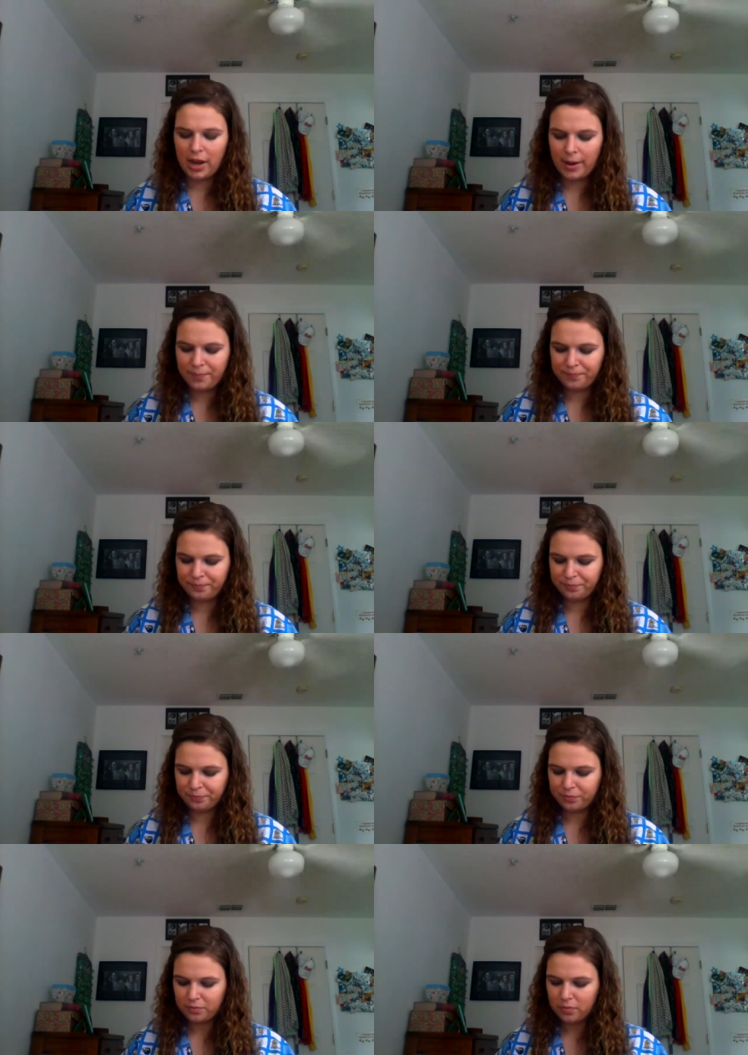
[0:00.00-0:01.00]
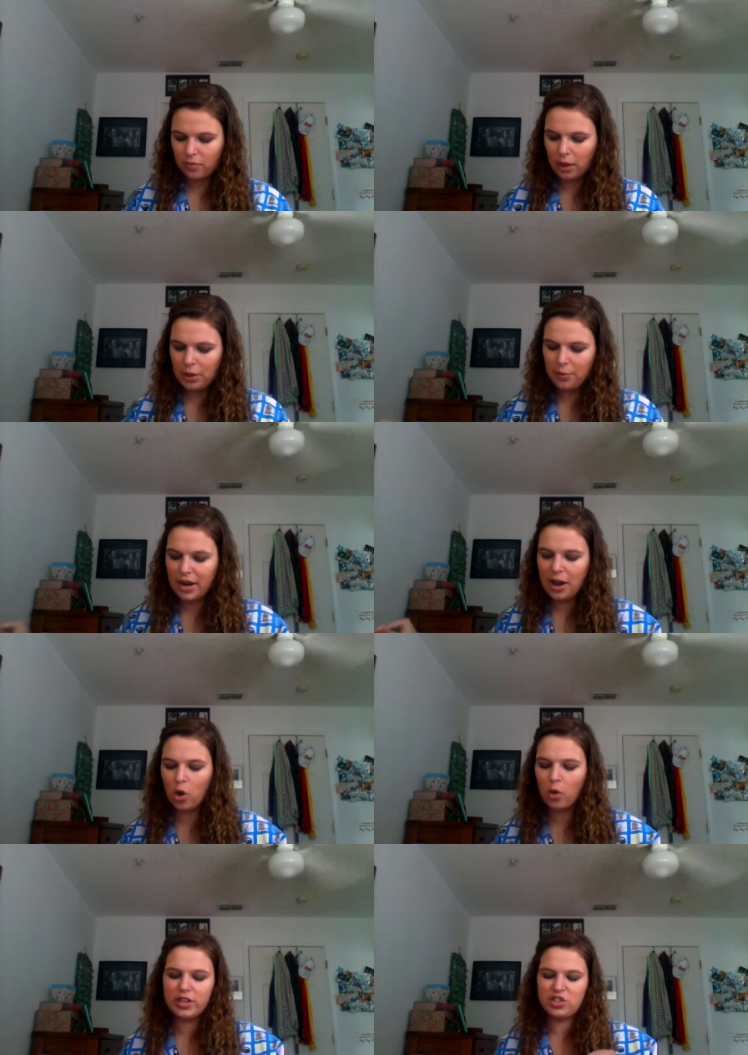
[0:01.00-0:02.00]
But I
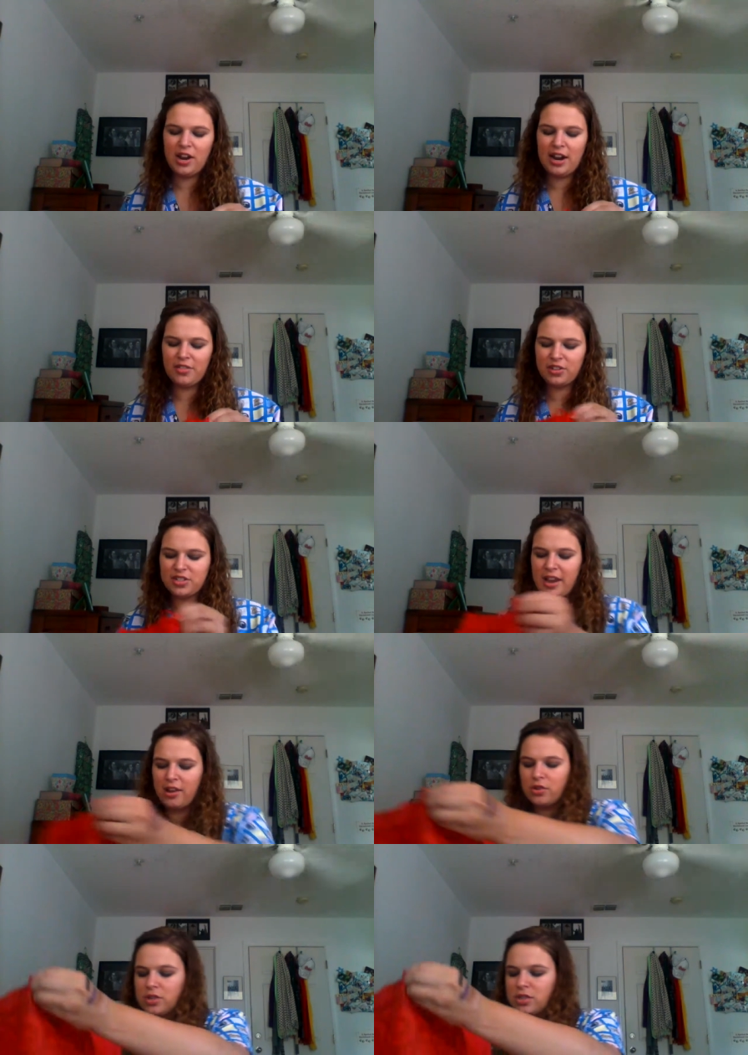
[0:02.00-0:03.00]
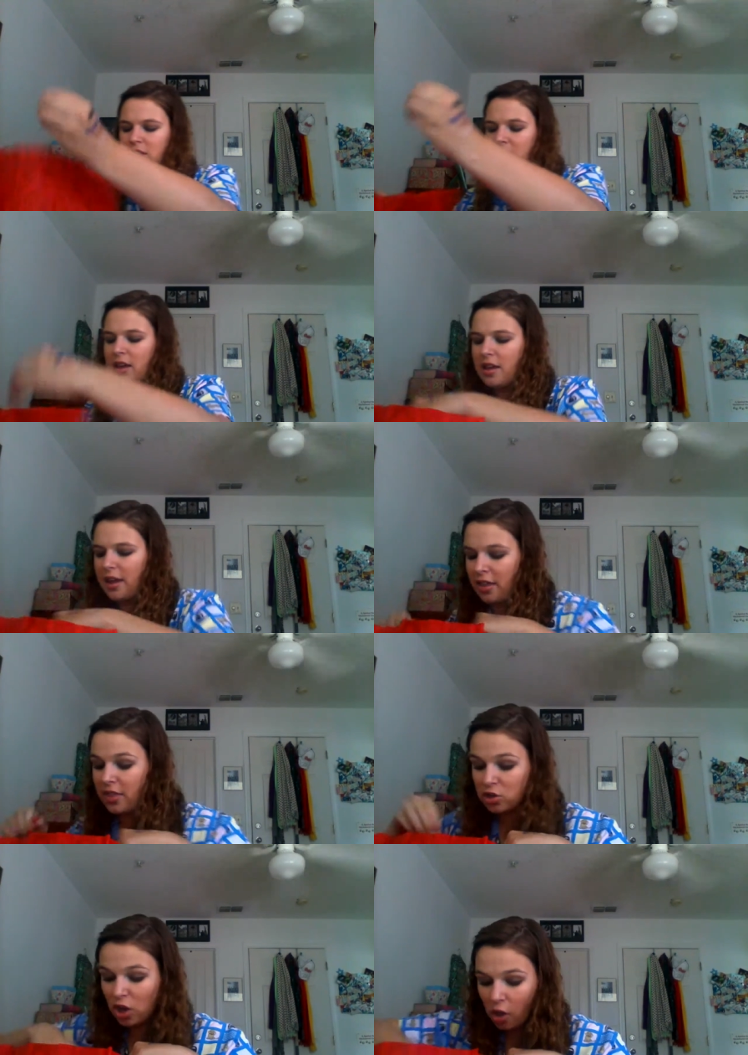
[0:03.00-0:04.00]
always check out their sales and their
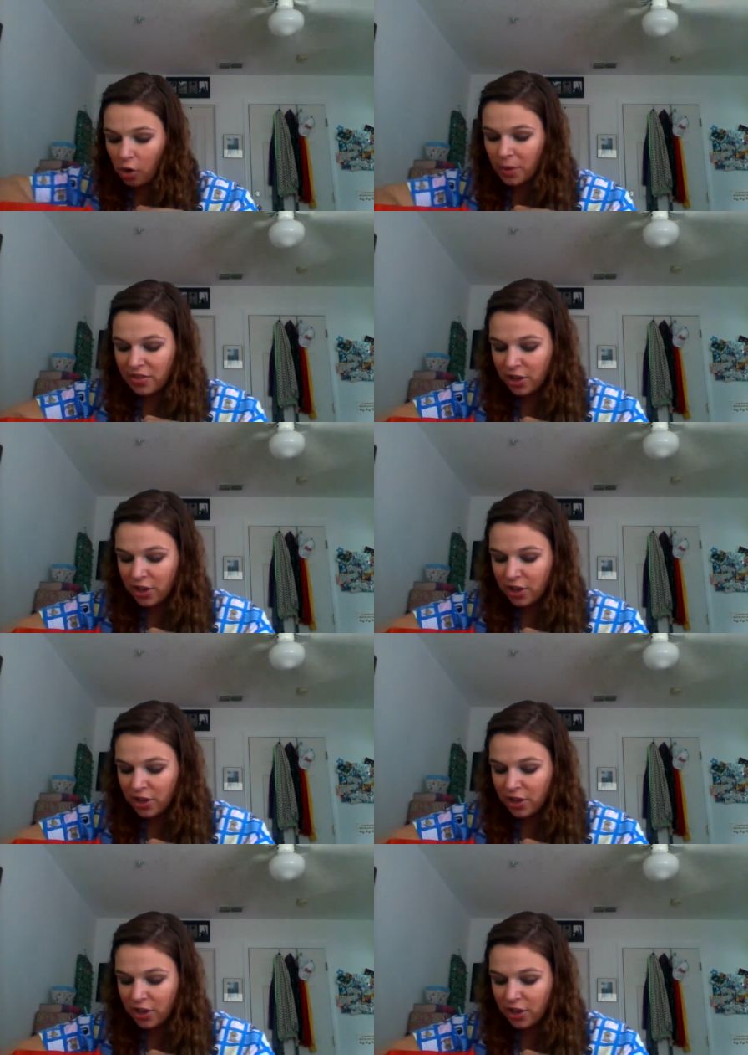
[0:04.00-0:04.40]
dollar bin.